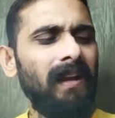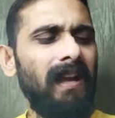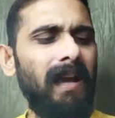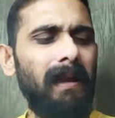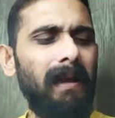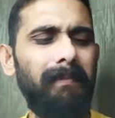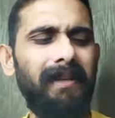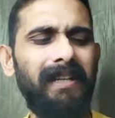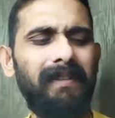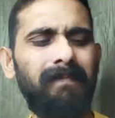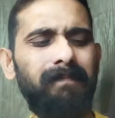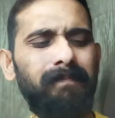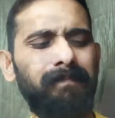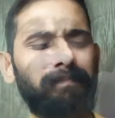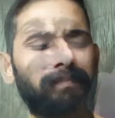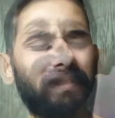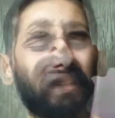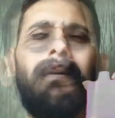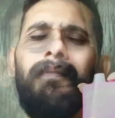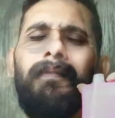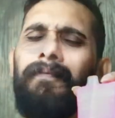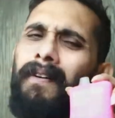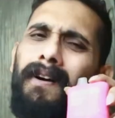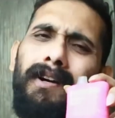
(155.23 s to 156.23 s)
I mean,
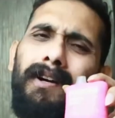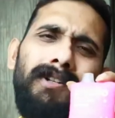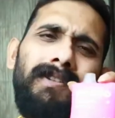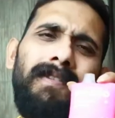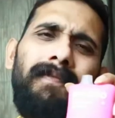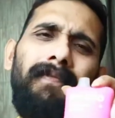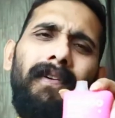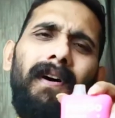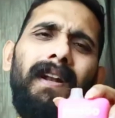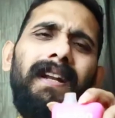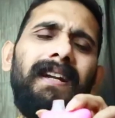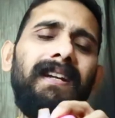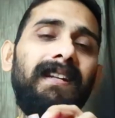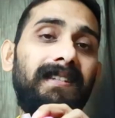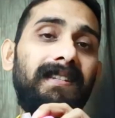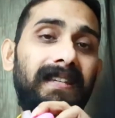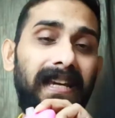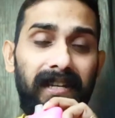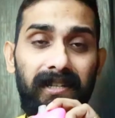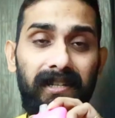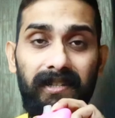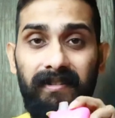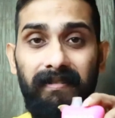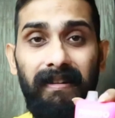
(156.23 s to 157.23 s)
first of all, it is
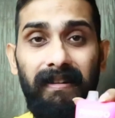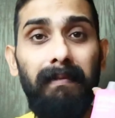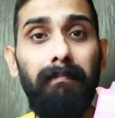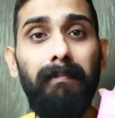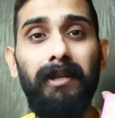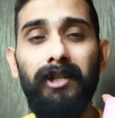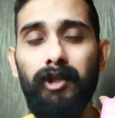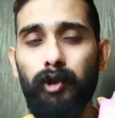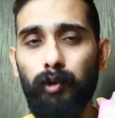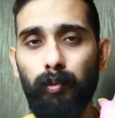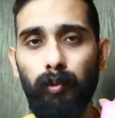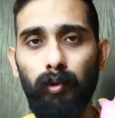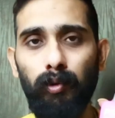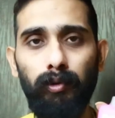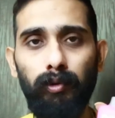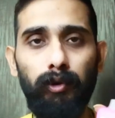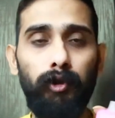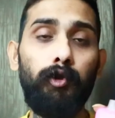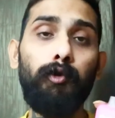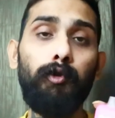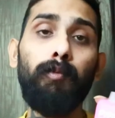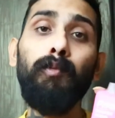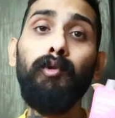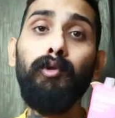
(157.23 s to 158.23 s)
extremely smooth,
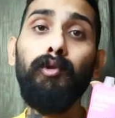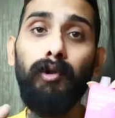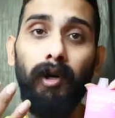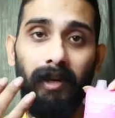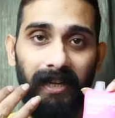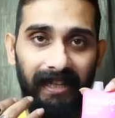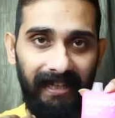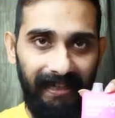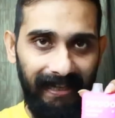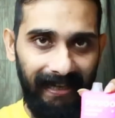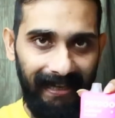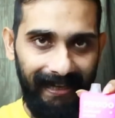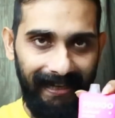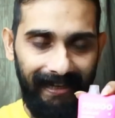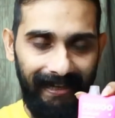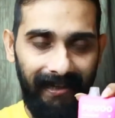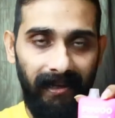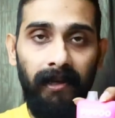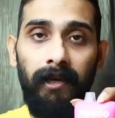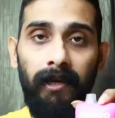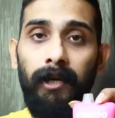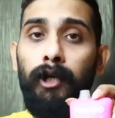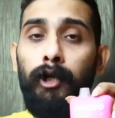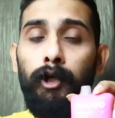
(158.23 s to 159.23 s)
smooth on inhale,
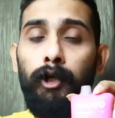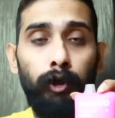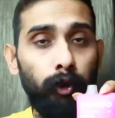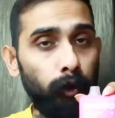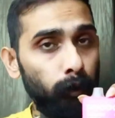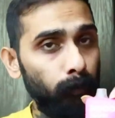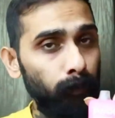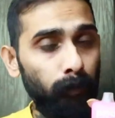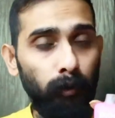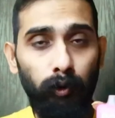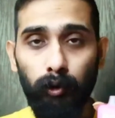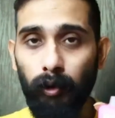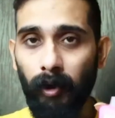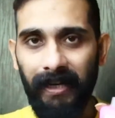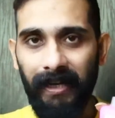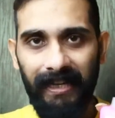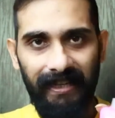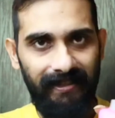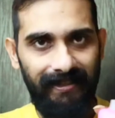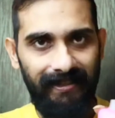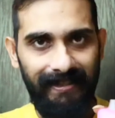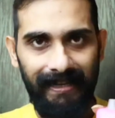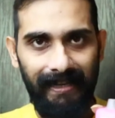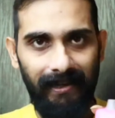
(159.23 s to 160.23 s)
smooth on
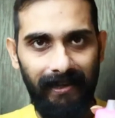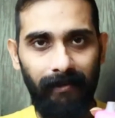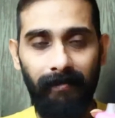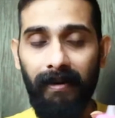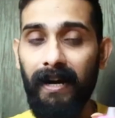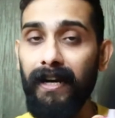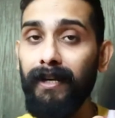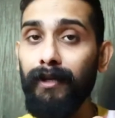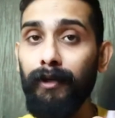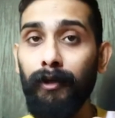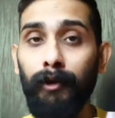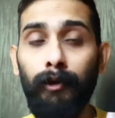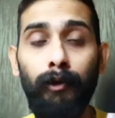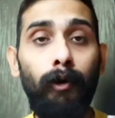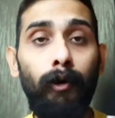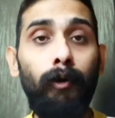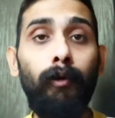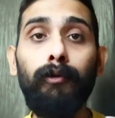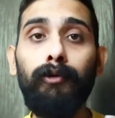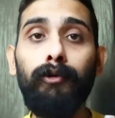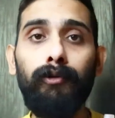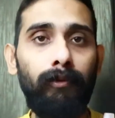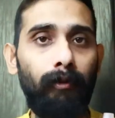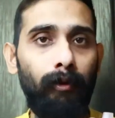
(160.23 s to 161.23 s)
exhale, right?
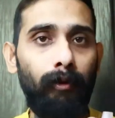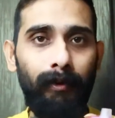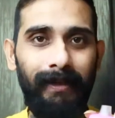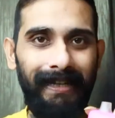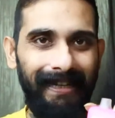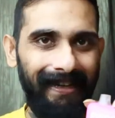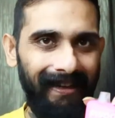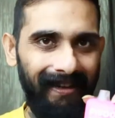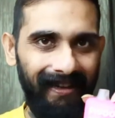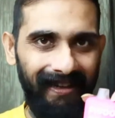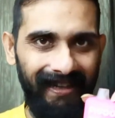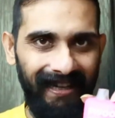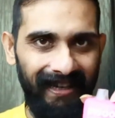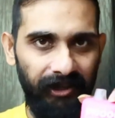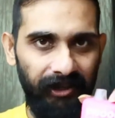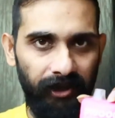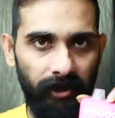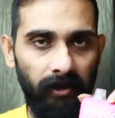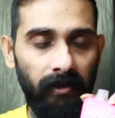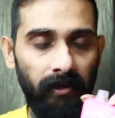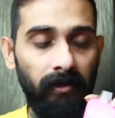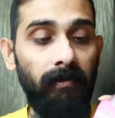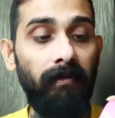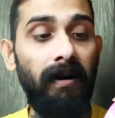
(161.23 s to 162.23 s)
No throat
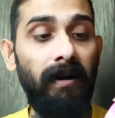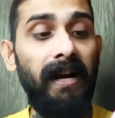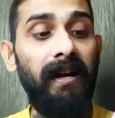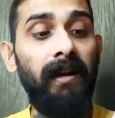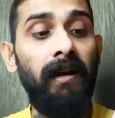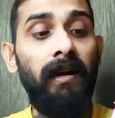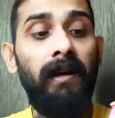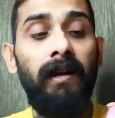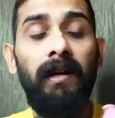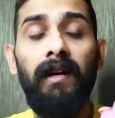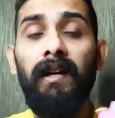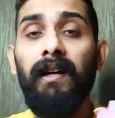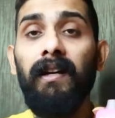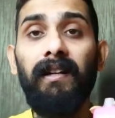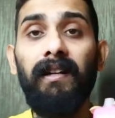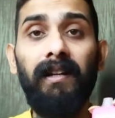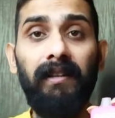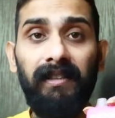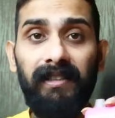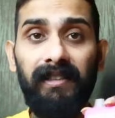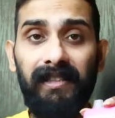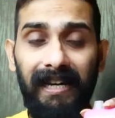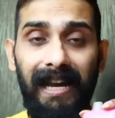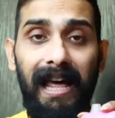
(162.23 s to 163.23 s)
irritation, right? Now
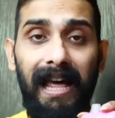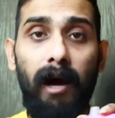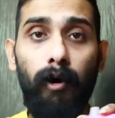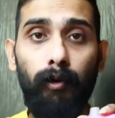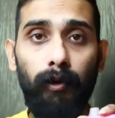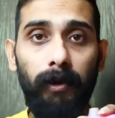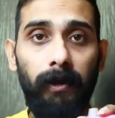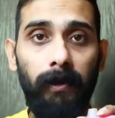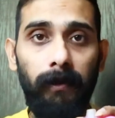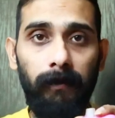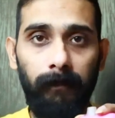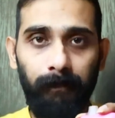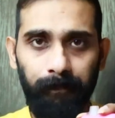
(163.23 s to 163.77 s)
the cloud,